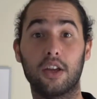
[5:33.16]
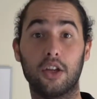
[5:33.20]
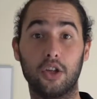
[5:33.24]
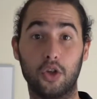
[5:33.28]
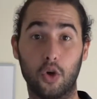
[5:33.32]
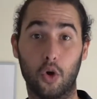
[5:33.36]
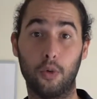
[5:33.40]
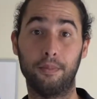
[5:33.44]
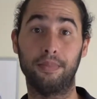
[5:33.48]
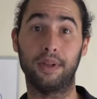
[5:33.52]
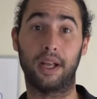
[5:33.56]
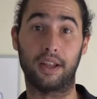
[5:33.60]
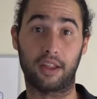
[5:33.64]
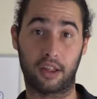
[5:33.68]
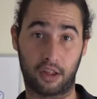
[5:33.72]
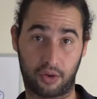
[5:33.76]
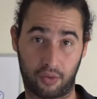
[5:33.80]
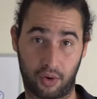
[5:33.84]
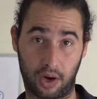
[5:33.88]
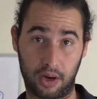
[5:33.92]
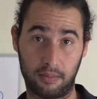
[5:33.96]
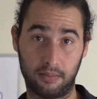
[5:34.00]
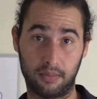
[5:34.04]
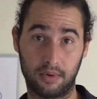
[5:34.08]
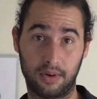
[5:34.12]
your
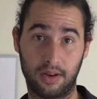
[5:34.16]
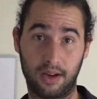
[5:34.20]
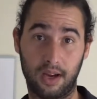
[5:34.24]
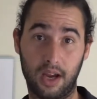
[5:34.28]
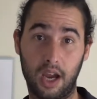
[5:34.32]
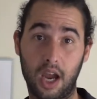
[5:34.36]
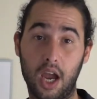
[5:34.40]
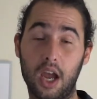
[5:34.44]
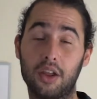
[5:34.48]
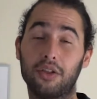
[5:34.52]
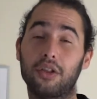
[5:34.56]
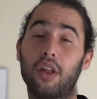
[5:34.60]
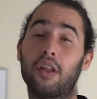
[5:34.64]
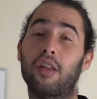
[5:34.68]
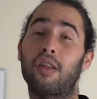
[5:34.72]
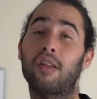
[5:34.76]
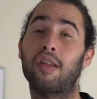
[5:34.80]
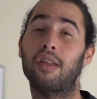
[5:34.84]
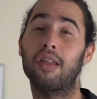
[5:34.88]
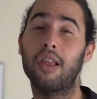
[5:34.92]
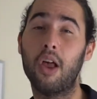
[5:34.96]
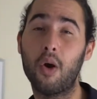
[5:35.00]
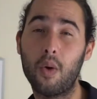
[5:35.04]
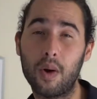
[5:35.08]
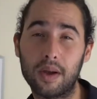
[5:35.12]
bloodstream, the
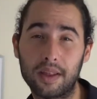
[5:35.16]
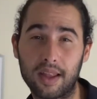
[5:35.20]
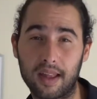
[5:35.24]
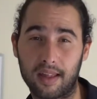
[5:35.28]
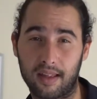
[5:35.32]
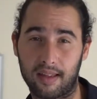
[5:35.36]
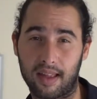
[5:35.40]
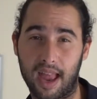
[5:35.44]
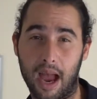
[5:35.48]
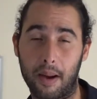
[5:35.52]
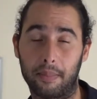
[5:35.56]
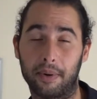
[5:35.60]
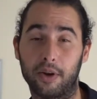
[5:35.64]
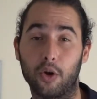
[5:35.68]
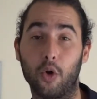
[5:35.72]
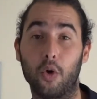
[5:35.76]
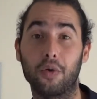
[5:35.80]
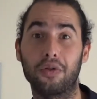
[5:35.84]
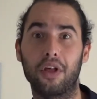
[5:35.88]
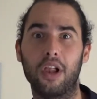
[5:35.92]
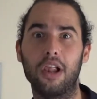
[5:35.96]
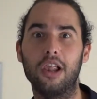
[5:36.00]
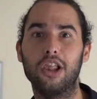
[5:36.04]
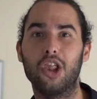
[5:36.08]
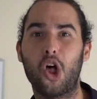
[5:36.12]
slower this is happening, or
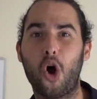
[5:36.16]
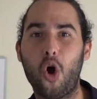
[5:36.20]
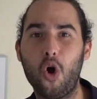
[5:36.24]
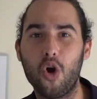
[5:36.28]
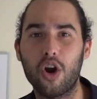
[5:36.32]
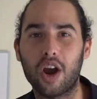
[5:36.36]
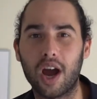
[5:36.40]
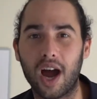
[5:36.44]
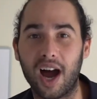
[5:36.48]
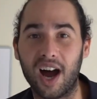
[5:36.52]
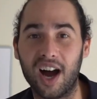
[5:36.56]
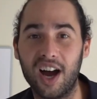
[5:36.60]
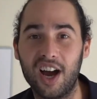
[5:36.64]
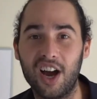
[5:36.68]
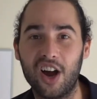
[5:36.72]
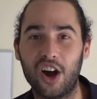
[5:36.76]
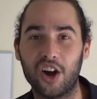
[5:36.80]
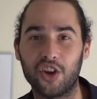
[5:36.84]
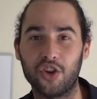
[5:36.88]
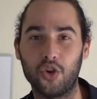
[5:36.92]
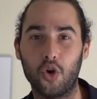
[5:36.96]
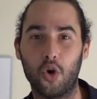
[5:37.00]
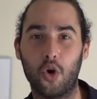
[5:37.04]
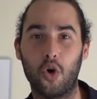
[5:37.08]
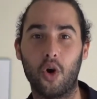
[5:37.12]
the longer
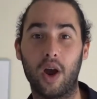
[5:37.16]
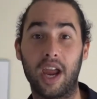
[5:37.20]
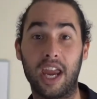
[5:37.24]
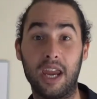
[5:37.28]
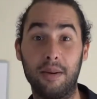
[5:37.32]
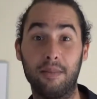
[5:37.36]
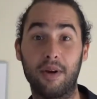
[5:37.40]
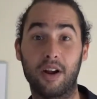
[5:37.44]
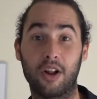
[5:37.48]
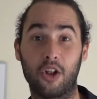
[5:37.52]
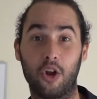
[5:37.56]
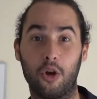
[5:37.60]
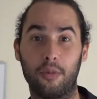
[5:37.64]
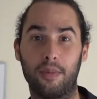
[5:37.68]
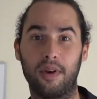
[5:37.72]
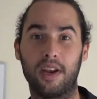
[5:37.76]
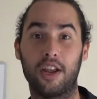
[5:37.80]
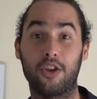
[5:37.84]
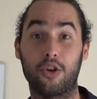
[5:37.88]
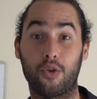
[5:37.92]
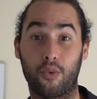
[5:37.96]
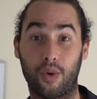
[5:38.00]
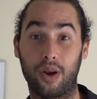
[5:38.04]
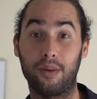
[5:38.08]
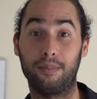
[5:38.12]
your hemoglobin
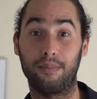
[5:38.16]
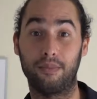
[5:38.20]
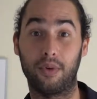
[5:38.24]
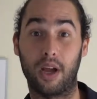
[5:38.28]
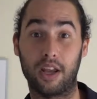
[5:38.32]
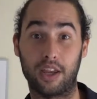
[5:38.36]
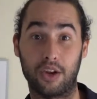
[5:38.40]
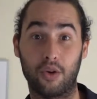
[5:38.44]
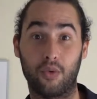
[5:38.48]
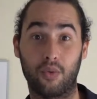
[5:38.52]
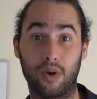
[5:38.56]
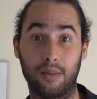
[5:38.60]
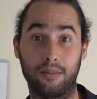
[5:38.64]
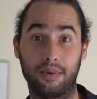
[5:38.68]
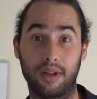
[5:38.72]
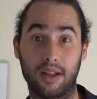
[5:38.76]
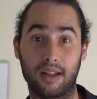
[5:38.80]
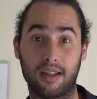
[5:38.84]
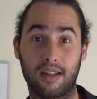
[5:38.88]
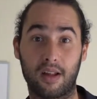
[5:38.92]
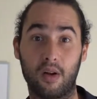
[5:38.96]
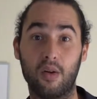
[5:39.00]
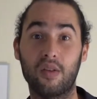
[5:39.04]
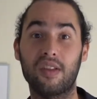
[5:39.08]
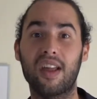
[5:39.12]
and your red blood
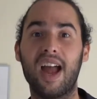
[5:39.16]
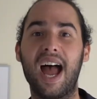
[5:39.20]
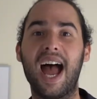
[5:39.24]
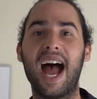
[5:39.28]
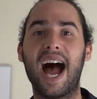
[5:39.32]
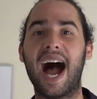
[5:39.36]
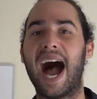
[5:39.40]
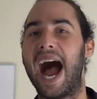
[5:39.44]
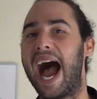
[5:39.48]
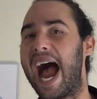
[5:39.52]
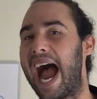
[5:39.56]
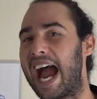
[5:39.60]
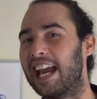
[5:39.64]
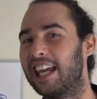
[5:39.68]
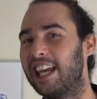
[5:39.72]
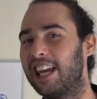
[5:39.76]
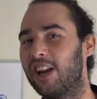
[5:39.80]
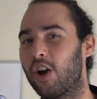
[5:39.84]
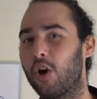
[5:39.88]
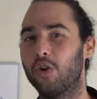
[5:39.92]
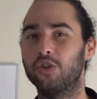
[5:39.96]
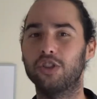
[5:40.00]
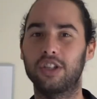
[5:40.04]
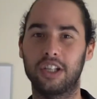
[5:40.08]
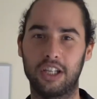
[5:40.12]
cells are
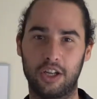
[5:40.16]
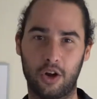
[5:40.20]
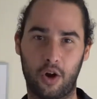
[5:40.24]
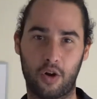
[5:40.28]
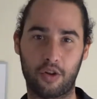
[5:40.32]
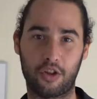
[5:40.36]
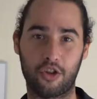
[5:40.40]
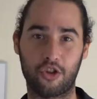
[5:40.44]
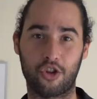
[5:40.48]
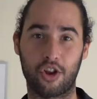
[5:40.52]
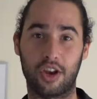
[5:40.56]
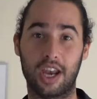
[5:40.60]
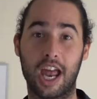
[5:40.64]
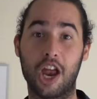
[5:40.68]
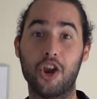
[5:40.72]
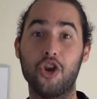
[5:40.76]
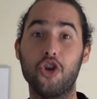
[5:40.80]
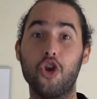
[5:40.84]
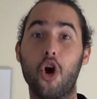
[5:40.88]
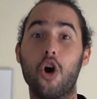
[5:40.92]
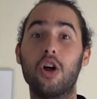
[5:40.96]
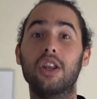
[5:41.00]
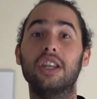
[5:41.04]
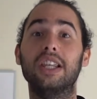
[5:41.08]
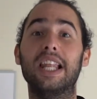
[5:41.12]
hanging on to the oxygen and
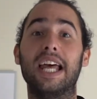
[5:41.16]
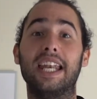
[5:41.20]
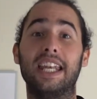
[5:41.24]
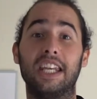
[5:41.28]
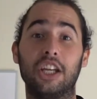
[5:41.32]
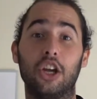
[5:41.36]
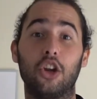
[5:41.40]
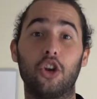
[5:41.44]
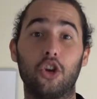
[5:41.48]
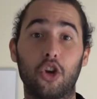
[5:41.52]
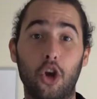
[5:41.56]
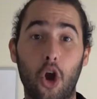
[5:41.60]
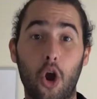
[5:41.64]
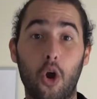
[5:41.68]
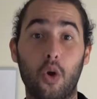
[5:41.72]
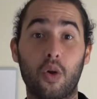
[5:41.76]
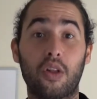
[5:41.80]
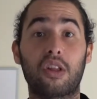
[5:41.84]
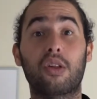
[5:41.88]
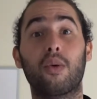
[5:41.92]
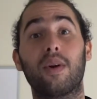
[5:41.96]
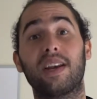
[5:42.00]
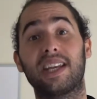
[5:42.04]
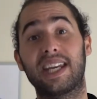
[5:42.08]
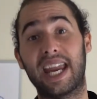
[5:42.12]
not letting it go
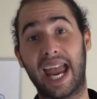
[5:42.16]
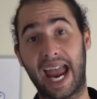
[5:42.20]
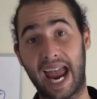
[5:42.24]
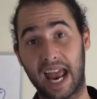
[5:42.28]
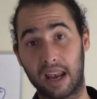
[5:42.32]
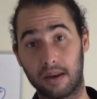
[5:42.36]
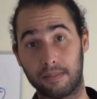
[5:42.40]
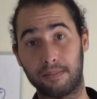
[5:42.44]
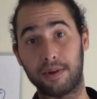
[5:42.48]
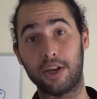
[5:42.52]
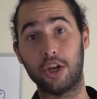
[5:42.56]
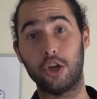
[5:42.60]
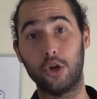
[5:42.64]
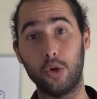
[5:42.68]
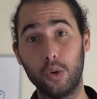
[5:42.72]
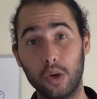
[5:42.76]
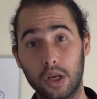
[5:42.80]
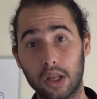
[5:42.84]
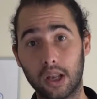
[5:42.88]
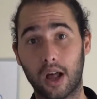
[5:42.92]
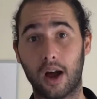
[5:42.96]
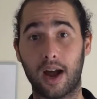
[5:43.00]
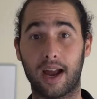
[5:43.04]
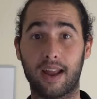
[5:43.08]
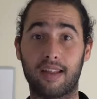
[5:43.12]
so it can be
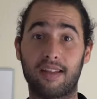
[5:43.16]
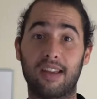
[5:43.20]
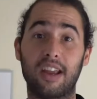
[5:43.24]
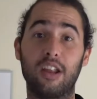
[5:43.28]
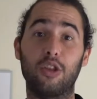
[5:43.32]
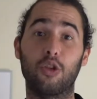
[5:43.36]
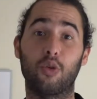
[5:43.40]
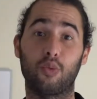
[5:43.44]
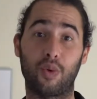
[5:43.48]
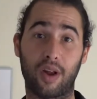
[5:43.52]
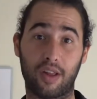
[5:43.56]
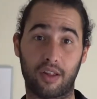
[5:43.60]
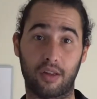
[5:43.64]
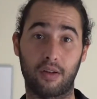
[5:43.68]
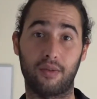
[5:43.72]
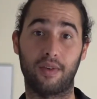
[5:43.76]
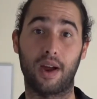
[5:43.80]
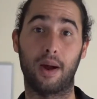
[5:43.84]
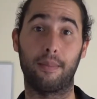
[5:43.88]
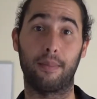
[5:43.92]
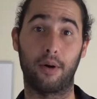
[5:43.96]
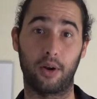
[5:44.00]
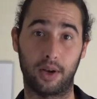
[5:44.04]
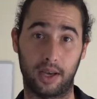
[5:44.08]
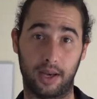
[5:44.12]
utilized in the rest of
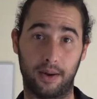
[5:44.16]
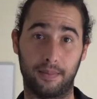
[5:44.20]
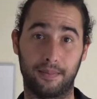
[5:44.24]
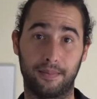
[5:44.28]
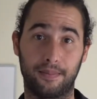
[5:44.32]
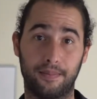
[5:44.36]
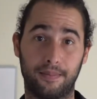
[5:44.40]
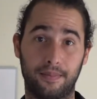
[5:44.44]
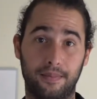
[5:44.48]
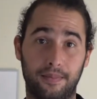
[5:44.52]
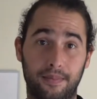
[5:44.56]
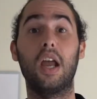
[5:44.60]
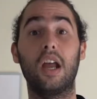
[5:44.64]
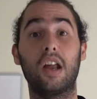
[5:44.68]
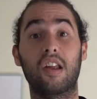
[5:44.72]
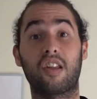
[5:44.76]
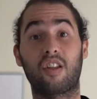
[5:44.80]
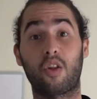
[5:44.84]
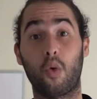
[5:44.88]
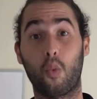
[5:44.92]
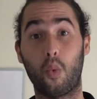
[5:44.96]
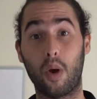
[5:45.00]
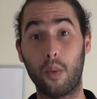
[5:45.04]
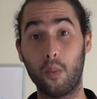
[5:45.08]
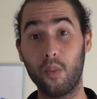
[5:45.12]
our body.
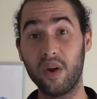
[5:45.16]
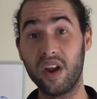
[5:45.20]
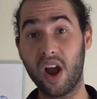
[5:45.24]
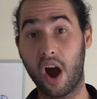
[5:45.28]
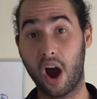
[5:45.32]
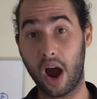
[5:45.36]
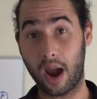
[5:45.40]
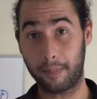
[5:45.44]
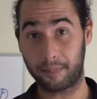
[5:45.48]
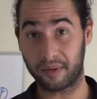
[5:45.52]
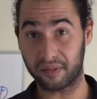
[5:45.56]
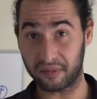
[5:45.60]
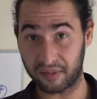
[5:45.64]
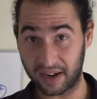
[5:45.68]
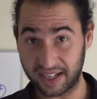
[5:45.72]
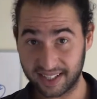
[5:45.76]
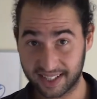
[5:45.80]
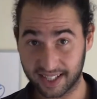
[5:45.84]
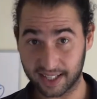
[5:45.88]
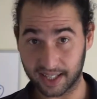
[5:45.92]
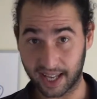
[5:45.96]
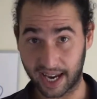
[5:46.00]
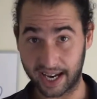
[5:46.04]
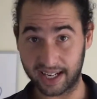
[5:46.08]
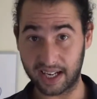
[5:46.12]
So when we
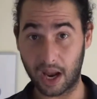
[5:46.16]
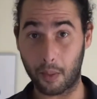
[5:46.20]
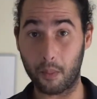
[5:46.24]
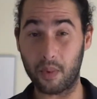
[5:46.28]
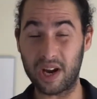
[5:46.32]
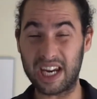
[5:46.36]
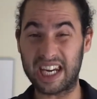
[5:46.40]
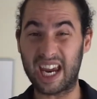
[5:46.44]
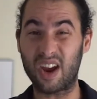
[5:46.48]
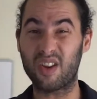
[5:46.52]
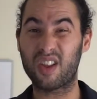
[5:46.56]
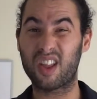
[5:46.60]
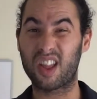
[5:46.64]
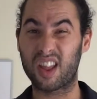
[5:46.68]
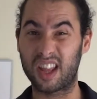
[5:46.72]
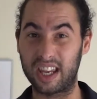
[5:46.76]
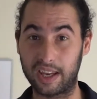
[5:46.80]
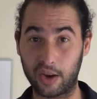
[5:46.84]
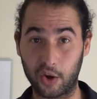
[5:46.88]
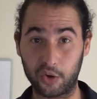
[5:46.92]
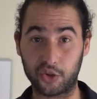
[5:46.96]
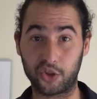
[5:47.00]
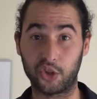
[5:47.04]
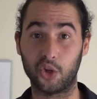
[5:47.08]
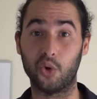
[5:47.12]
hyperventilate and we get
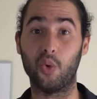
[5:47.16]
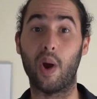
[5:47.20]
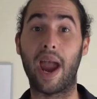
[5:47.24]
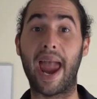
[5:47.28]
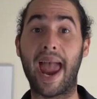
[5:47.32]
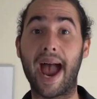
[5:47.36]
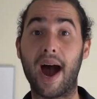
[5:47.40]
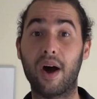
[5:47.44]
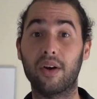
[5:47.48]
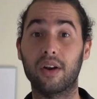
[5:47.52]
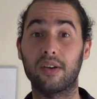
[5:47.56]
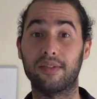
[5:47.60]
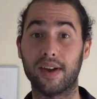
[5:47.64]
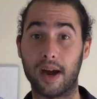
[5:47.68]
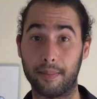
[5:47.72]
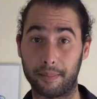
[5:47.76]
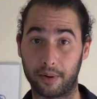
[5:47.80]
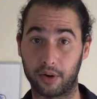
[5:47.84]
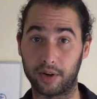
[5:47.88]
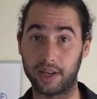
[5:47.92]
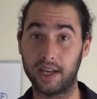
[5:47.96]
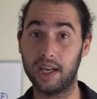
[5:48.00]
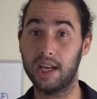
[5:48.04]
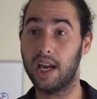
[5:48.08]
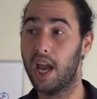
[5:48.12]
CO2 out of our
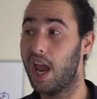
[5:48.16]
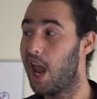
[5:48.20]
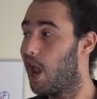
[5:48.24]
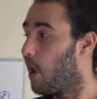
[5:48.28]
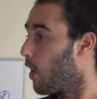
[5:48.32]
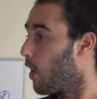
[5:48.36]
body,